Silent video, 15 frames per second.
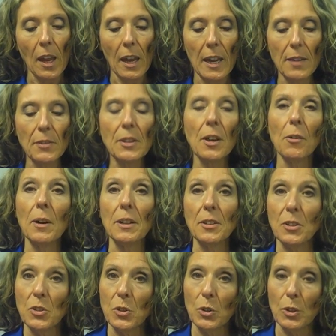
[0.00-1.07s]
Even though
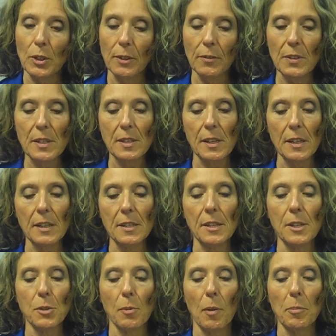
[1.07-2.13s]
undeserved, the
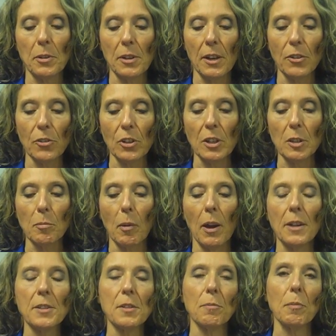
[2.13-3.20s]
CDC's reputation in the
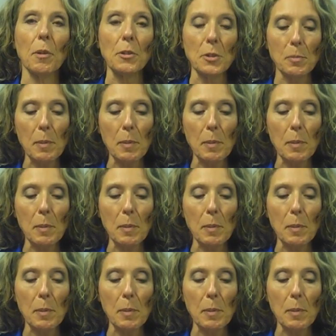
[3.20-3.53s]
minds of most